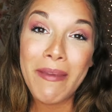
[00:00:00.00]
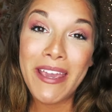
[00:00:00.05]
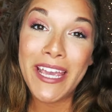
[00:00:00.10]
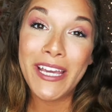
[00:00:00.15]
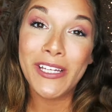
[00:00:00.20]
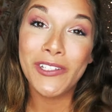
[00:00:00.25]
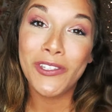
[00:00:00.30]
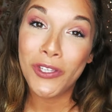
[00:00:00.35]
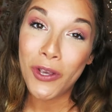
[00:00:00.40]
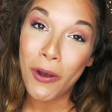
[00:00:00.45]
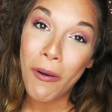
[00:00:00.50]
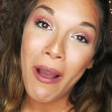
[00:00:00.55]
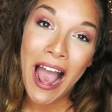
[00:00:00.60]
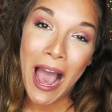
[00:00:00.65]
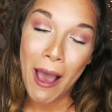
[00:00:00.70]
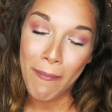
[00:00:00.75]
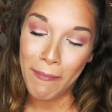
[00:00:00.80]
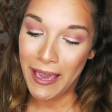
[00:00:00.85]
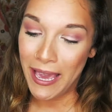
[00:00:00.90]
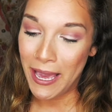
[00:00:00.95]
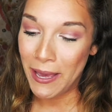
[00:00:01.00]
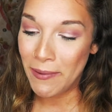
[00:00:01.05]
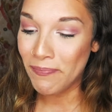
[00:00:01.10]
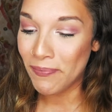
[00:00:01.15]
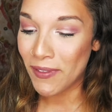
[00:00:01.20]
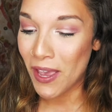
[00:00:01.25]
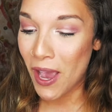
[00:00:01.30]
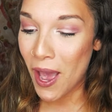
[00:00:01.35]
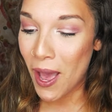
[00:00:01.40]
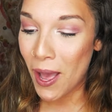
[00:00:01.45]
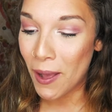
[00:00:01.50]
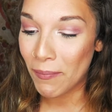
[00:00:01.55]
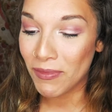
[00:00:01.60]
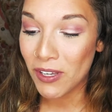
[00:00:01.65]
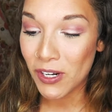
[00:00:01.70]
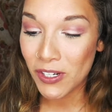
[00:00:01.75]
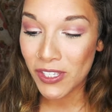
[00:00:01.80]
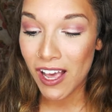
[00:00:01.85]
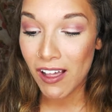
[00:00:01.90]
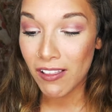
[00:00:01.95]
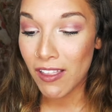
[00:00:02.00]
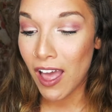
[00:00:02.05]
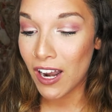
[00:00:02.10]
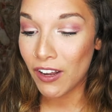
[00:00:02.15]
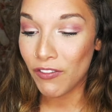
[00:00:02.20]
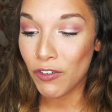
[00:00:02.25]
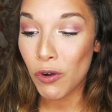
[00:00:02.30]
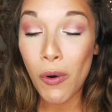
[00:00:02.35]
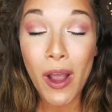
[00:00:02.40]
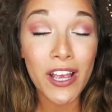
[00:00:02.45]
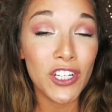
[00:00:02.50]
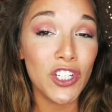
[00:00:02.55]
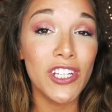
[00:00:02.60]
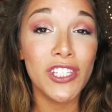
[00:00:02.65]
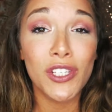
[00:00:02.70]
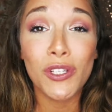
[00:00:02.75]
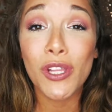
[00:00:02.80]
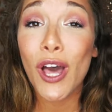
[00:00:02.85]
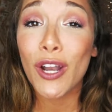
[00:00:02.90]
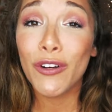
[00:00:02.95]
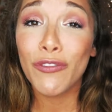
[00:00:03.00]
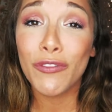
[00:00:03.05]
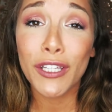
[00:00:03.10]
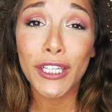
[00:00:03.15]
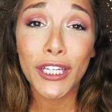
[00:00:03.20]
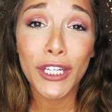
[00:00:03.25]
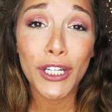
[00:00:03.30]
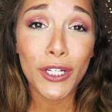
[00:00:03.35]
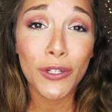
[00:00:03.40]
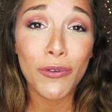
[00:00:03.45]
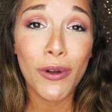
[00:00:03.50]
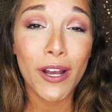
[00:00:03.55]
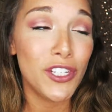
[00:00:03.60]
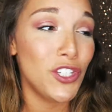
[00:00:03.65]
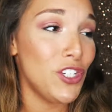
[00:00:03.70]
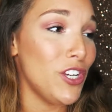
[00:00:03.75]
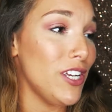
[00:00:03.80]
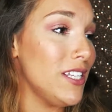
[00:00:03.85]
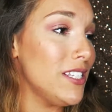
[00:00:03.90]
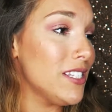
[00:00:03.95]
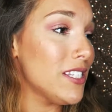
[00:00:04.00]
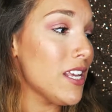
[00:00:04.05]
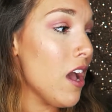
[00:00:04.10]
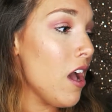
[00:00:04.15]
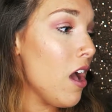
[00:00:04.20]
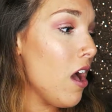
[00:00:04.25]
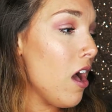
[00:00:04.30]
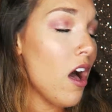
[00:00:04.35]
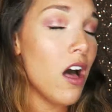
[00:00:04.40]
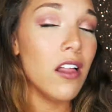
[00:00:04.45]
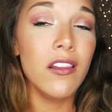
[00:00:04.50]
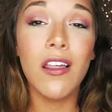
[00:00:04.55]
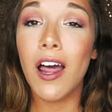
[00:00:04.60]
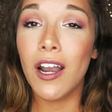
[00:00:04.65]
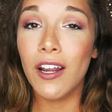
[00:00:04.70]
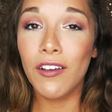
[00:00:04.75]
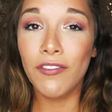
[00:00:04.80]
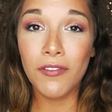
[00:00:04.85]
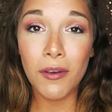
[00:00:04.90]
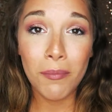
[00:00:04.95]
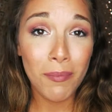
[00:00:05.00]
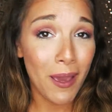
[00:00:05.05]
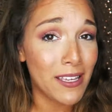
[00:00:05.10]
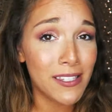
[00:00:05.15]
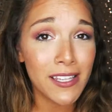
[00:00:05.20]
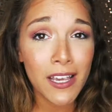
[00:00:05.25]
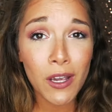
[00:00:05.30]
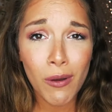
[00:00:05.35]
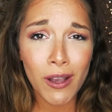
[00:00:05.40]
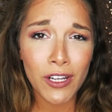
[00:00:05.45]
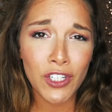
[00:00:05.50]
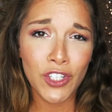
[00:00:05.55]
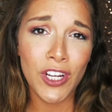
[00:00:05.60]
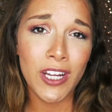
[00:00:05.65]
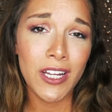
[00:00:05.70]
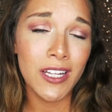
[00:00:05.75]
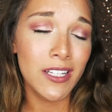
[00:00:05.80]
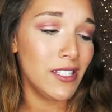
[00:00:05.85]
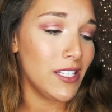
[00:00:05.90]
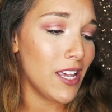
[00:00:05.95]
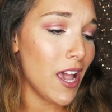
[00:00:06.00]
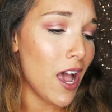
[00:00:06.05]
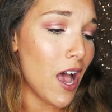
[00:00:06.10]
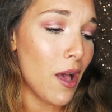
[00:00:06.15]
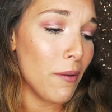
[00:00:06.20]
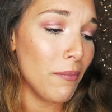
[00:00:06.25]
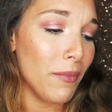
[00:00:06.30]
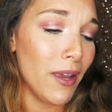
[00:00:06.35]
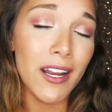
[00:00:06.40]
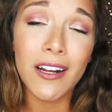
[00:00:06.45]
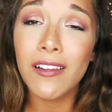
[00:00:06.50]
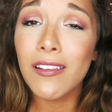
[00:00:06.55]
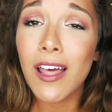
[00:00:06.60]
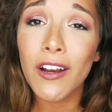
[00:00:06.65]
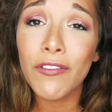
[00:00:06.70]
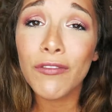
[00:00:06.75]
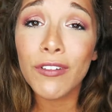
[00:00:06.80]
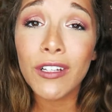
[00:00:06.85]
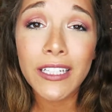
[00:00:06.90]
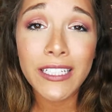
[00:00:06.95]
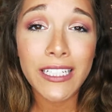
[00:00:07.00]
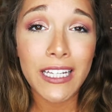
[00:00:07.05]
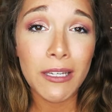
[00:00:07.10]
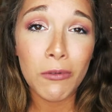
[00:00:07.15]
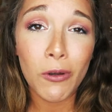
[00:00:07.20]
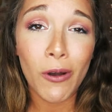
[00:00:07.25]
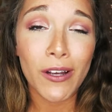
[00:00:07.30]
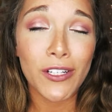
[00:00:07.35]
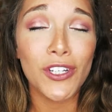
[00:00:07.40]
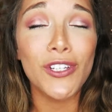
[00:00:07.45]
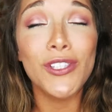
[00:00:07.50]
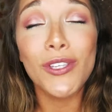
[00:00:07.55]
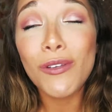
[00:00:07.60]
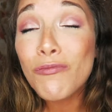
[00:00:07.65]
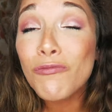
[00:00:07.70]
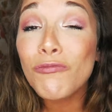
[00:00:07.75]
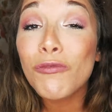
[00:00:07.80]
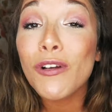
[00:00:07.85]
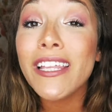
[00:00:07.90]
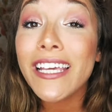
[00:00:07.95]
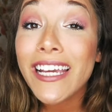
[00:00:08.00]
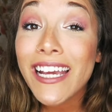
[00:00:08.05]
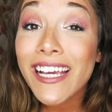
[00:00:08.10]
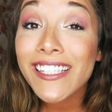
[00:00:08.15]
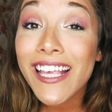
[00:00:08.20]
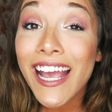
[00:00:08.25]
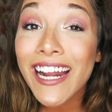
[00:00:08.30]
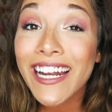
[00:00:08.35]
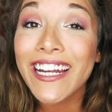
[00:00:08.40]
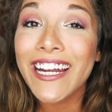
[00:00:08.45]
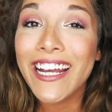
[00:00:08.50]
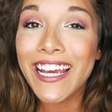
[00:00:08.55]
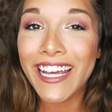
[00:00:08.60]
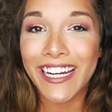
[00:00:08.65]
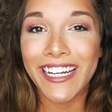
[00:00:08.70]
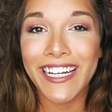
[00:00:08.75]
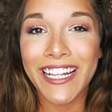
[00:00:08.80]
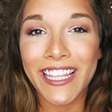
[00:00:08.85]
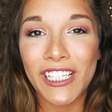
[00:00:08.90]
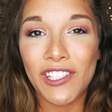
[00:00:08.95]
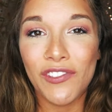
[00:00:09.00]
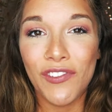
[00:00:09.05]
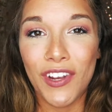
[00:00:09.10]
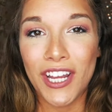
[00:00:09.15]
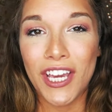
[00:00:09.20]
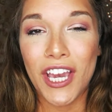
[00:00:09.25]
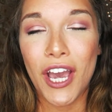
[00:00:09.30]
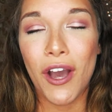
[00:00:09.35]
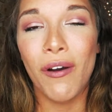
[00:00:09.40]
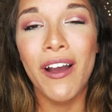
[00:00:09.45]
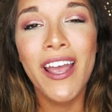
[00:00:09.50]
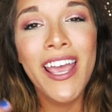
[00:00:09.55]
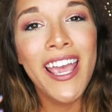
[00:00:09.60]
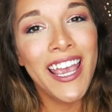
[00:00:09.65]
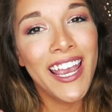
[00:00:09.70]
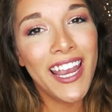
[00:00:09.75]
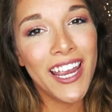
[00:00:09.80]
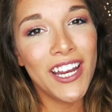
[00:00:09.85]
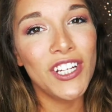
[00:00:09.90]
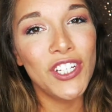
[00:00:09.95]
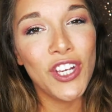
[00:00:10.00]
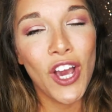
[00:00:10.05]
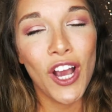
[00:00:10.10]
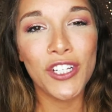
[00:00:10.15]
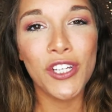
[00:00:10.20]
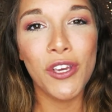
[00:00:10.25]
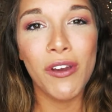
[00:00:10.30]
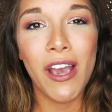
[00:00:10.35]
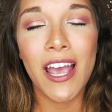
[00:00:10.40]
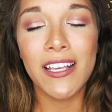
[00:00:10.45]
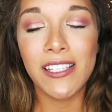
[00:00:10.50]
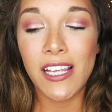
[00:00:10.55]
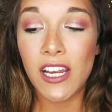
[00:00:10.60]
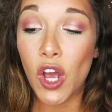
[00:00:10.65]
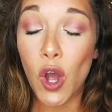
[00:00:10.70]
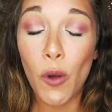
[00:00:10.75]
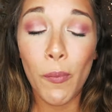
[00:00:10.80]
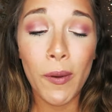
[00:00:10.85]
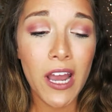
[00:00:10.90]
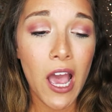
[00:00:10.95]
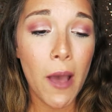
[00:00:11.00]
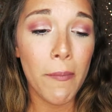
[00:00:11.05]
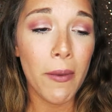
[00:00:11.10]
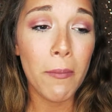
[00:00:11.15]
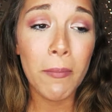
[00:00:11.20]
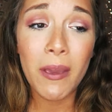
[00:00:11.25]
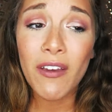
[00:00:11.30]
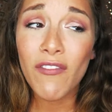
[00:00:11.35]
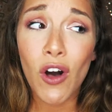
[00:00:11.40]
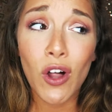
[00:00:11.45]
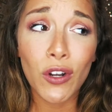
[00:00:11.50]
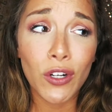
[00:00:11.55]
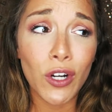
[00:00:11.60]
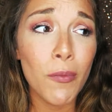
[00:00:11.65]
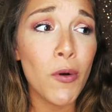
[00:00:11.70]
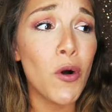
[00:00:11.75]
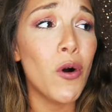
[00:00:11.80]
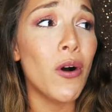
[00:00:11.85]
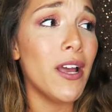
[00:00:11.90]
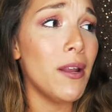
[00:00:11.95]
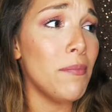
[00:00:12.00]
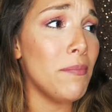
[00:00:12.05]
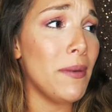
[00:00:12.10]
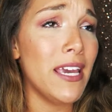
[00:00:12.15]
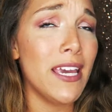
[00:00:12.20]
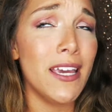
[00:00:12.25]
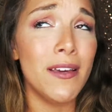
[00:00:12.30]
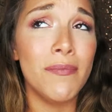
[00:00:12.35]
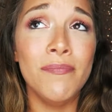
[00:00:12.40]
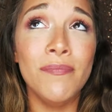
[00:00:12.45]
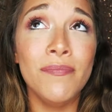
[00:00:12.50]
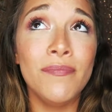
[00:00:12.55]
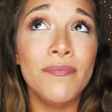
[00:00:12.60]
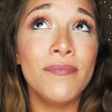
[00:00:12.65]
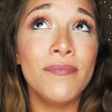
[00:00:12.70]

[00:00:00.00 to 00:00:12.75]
me so happy. There's a lot of questions, a lot of really good questions, a lot of basic questions, and a lot of really deep questions. I'm really excited to get into this video and to talk to you guys and open up and be vulnerable and be